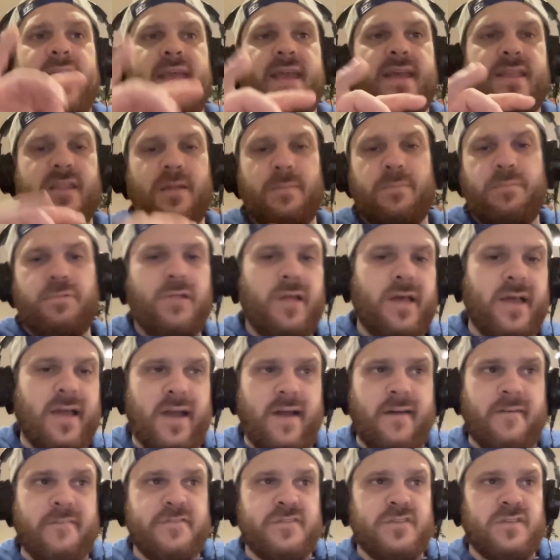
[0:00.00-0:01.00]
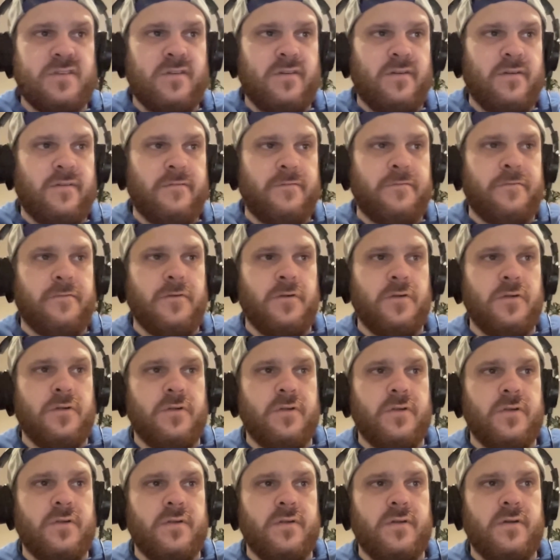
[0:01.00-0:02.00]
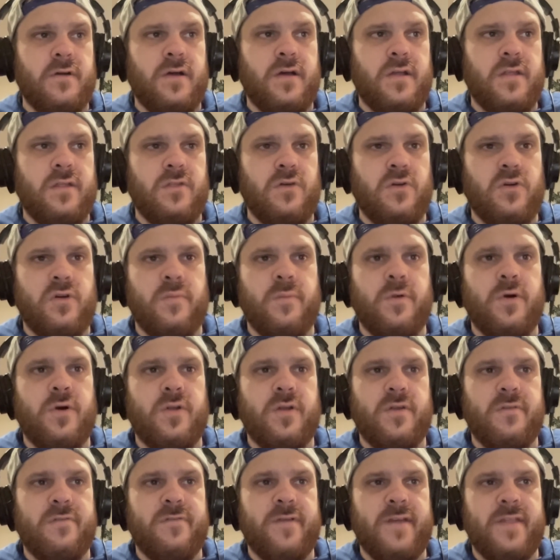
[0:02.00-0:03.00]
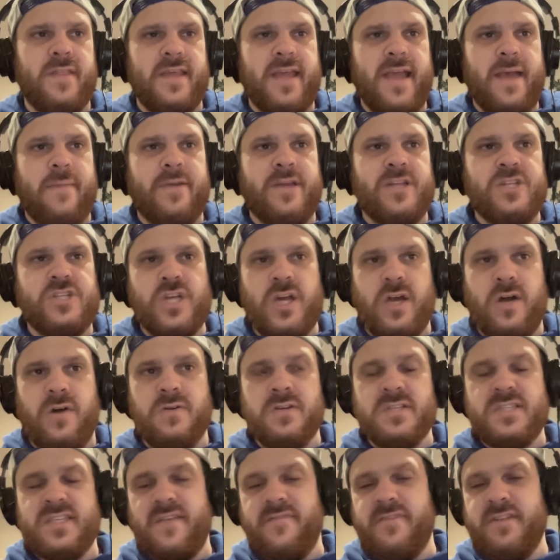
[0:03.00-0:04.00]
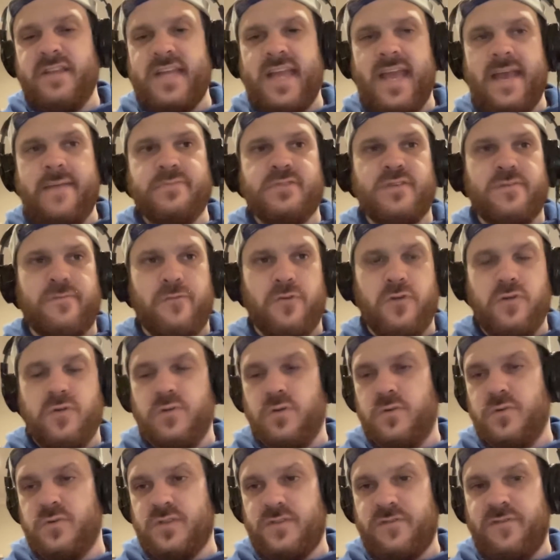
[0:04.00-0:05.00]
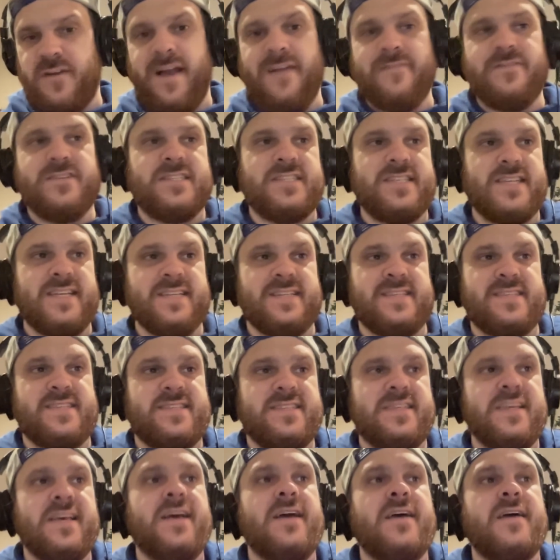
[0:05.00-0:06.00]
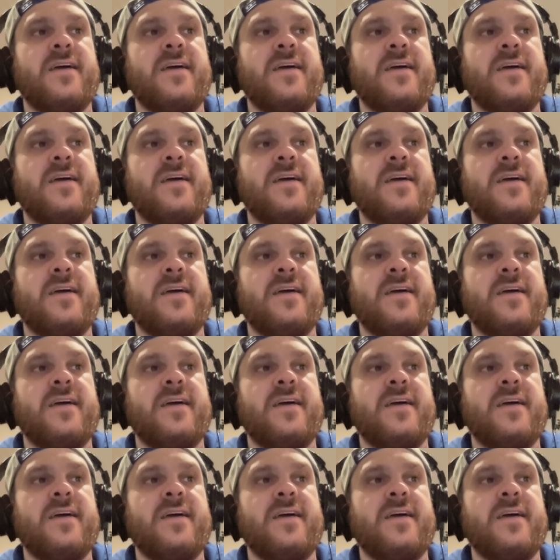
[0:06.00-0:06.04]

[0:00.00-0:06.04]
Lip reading: In the playoffs for Lokomotiv in the MHL, 7 games, 4 goals, 5 assists.